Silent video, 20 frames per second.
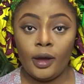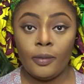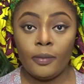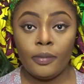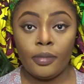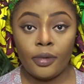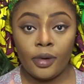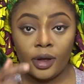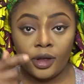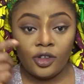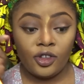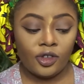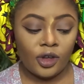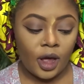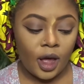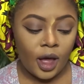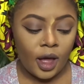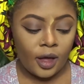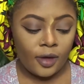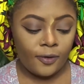and brush
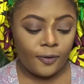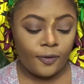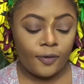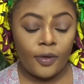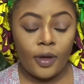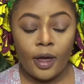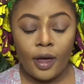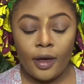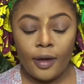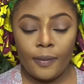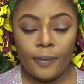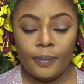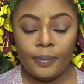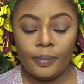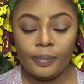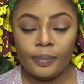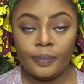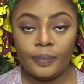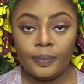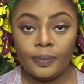off
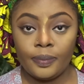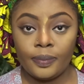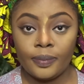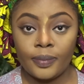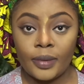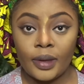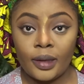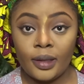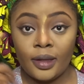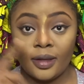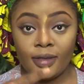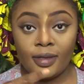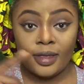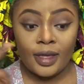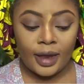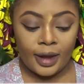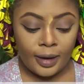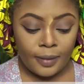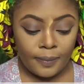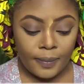the
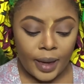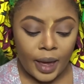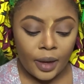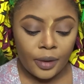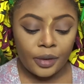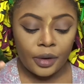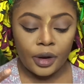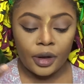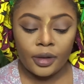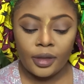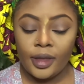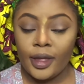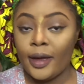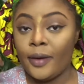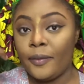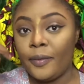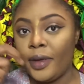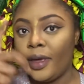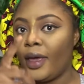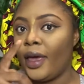setting powder
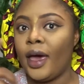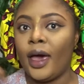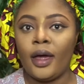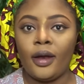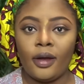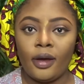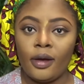that we had